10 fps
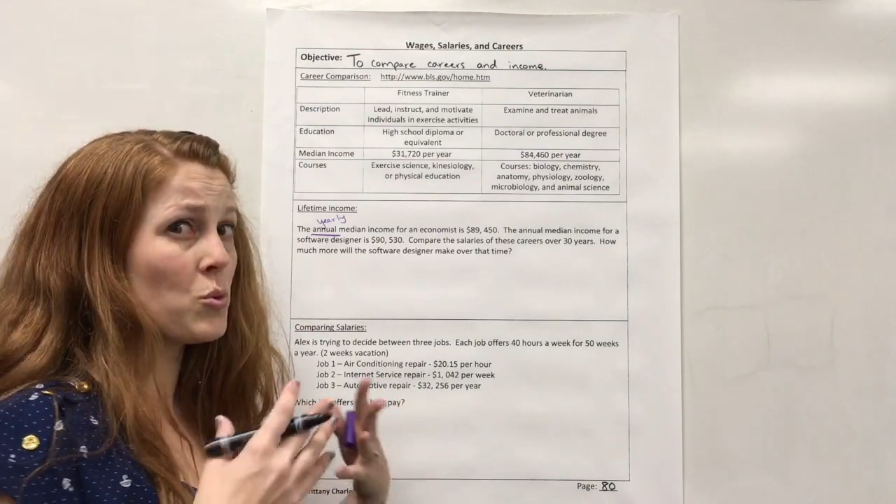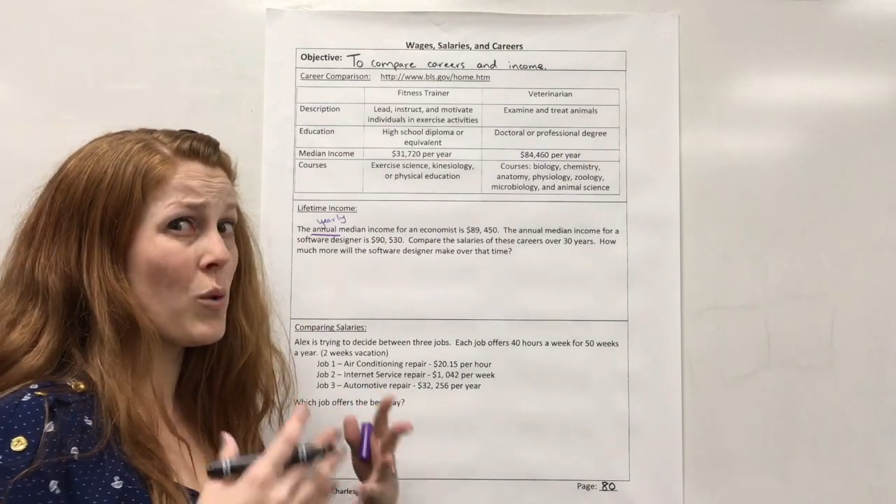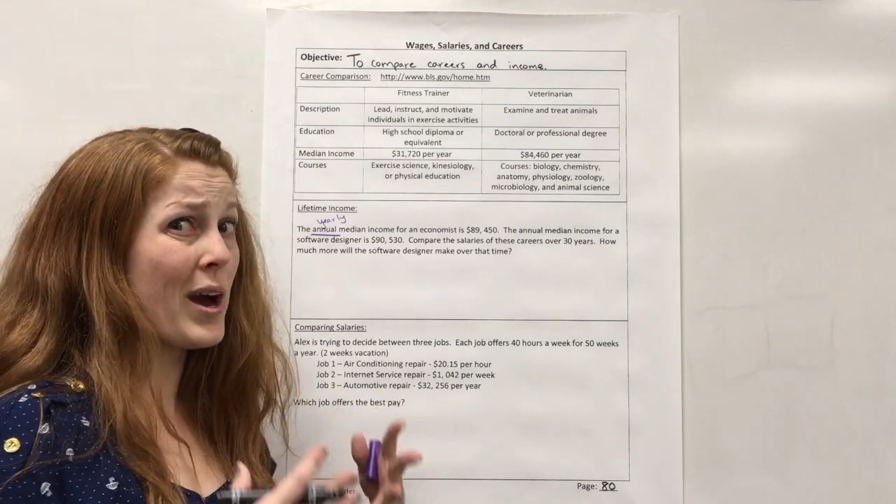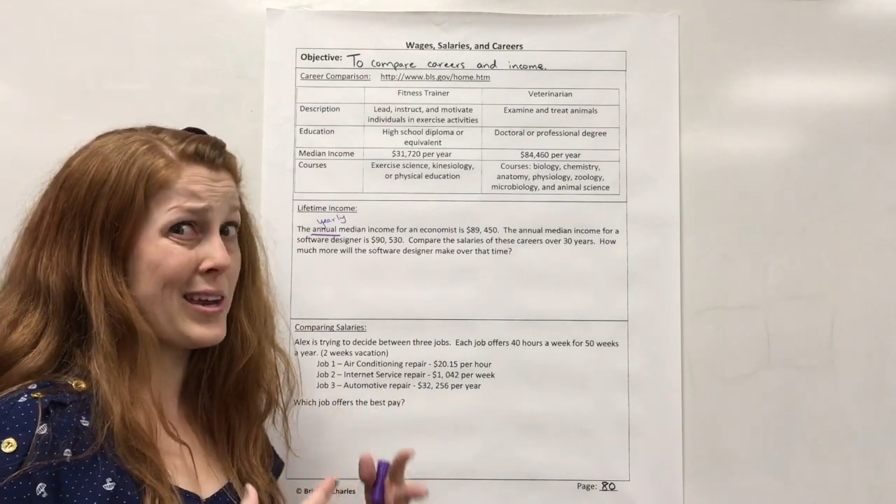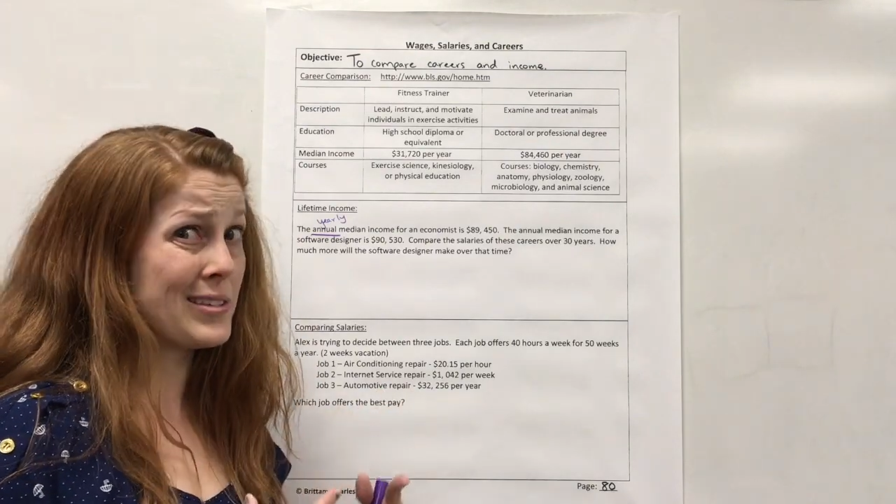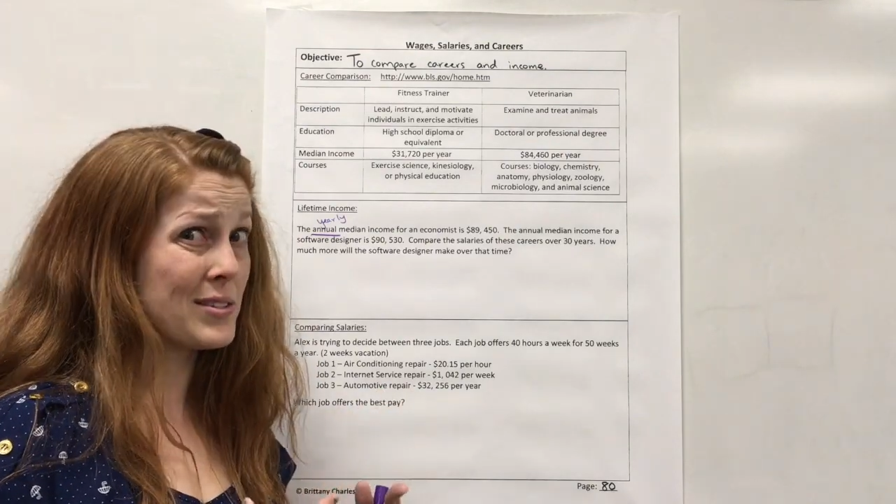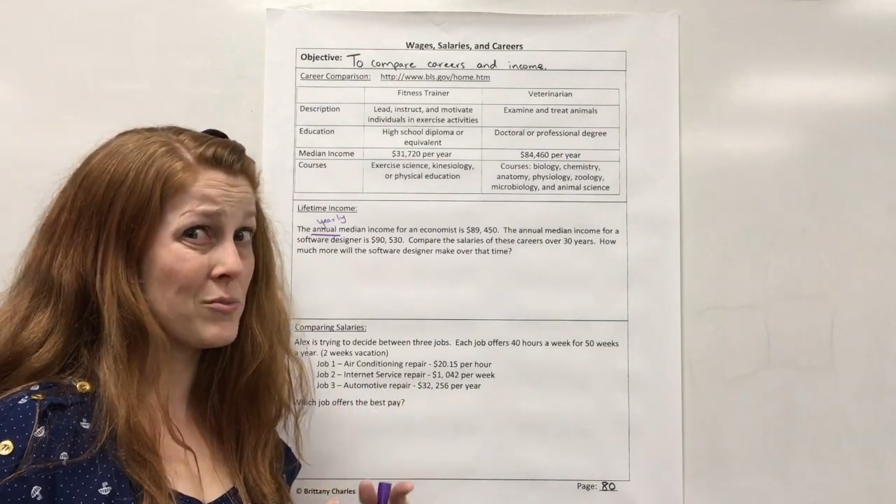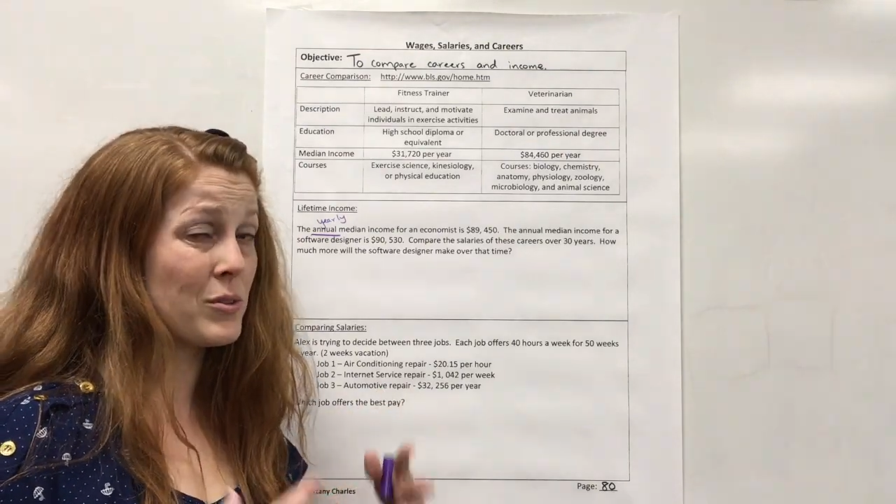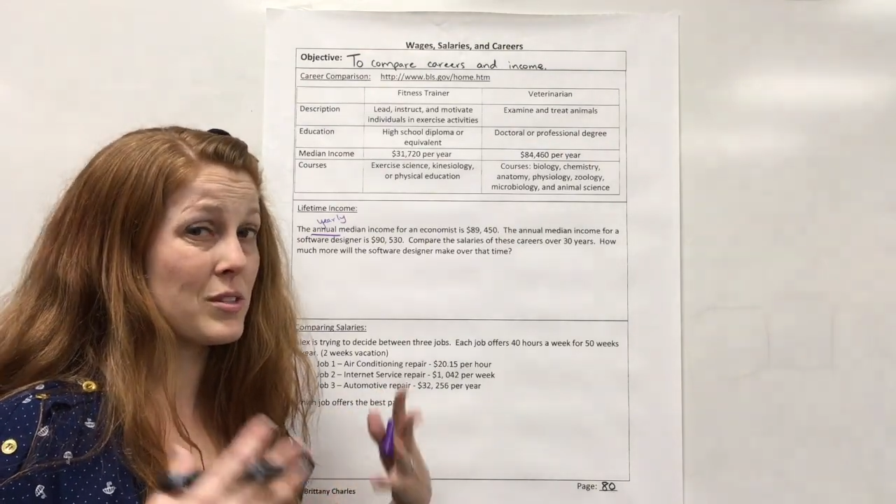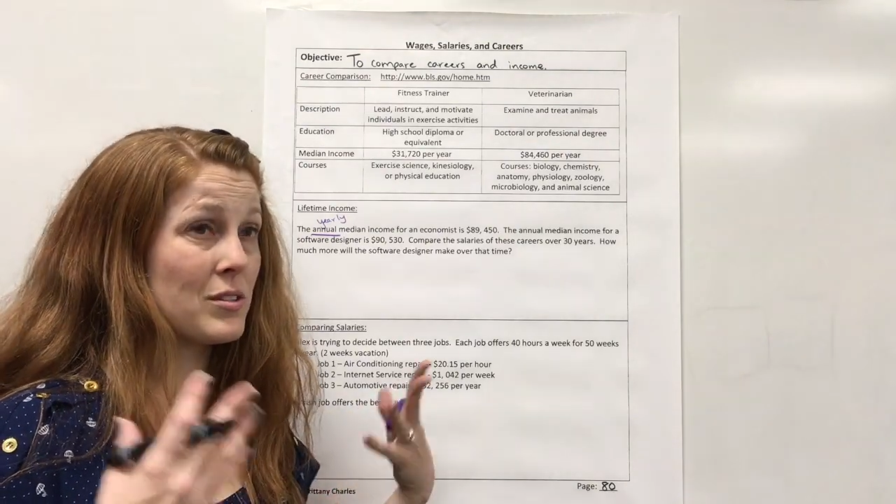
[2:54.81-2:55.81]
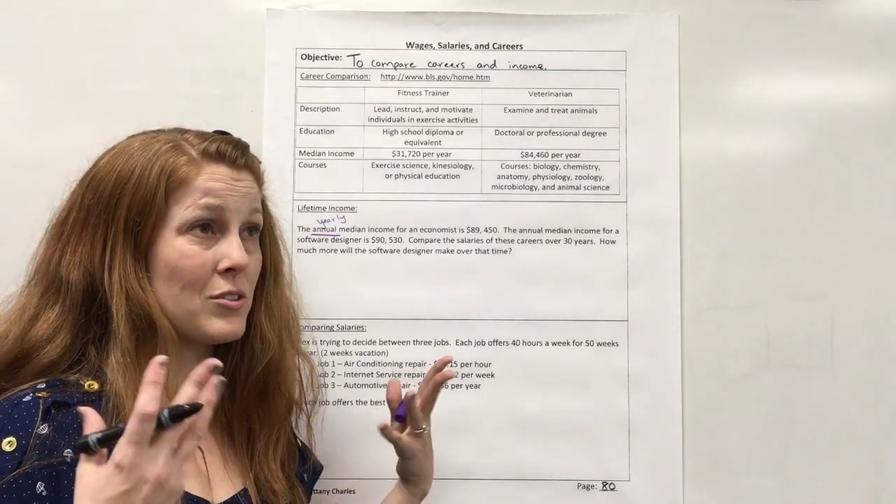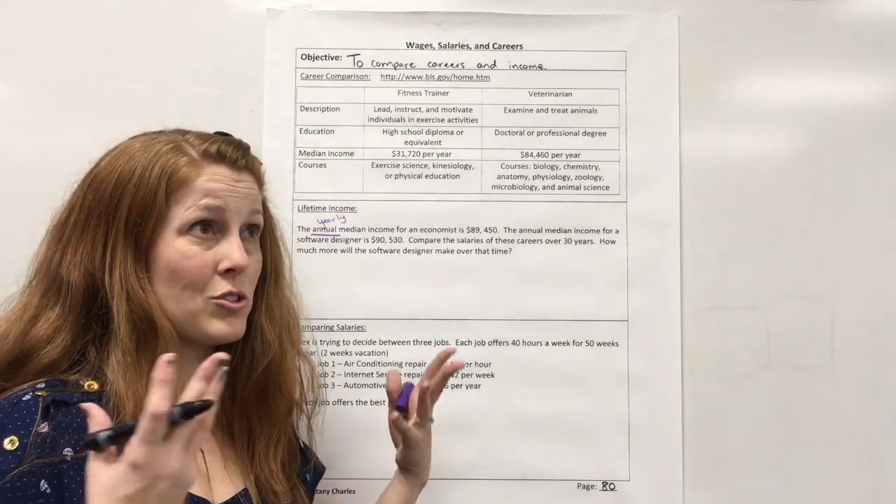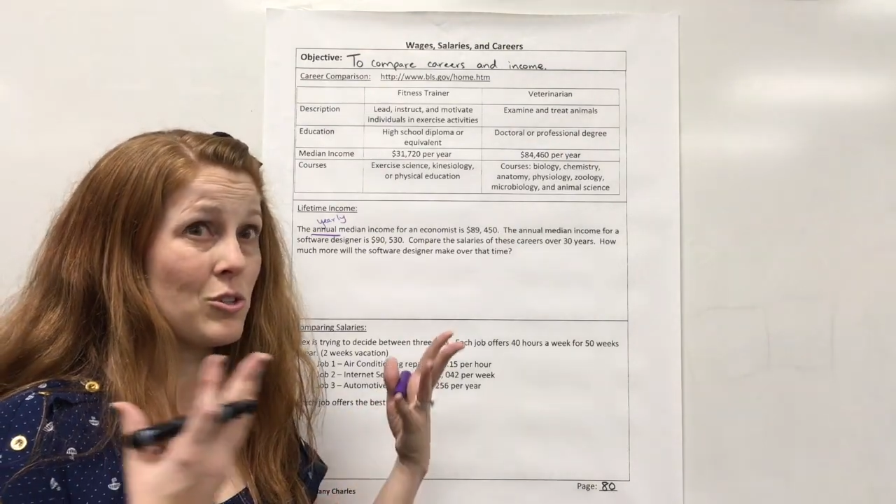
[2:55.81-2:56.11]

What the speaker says: twice with such